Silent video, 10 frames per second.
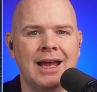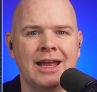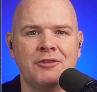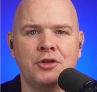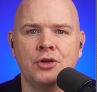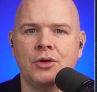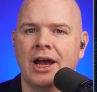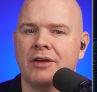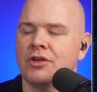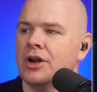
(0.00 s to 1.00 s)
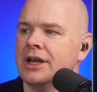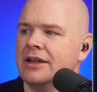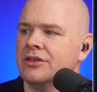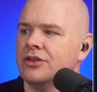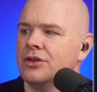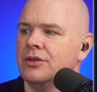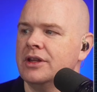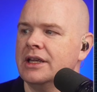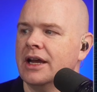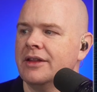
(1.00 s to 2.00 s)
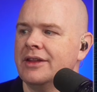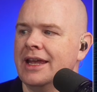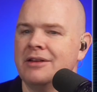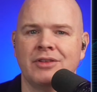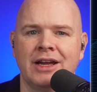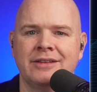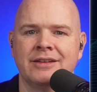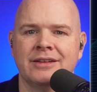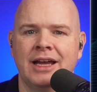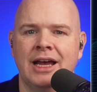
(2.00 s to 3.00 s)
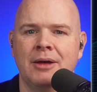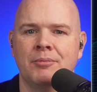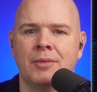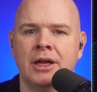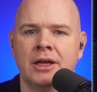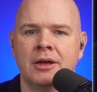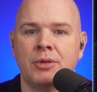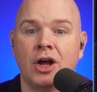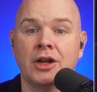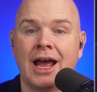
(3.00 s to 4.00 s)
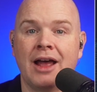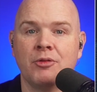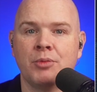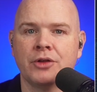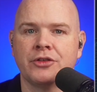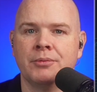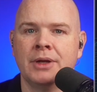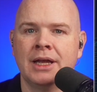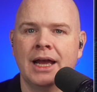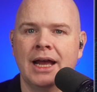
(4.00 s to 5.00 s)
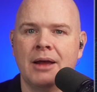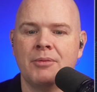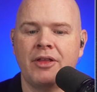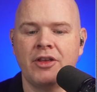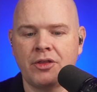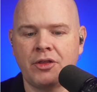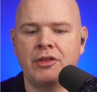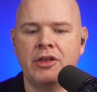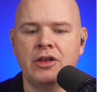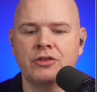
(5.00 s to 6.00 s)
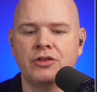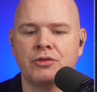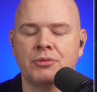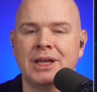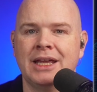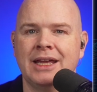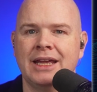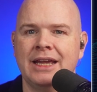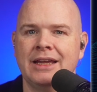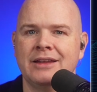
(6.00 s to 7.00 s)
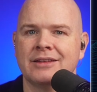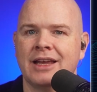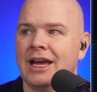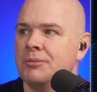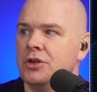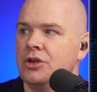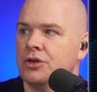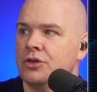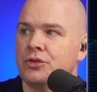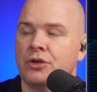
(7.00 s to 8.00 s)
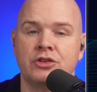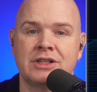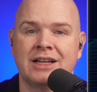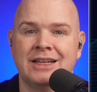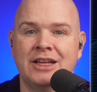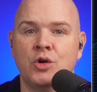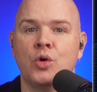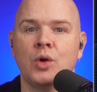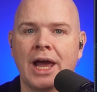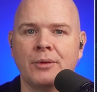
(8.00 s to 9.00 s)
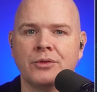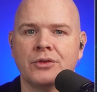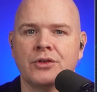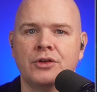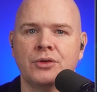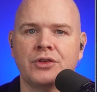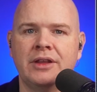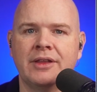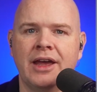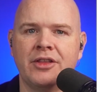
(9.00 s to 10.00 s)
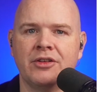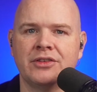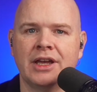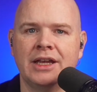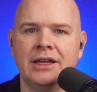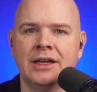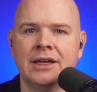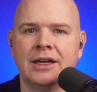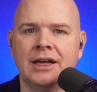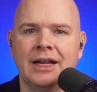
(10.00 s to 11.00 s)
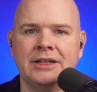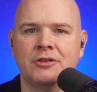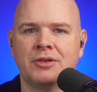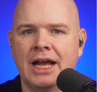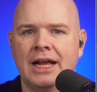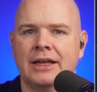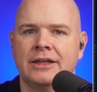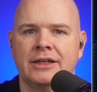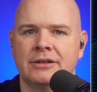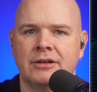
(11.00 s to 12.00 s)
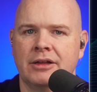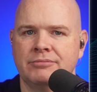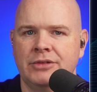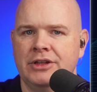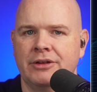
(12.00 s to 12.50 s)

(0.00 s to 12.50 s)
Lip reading: If you have gone into the invite button at the bottom, then the other thing that you can do from here is you can also just actually call out. So you'll see there is a little flag and a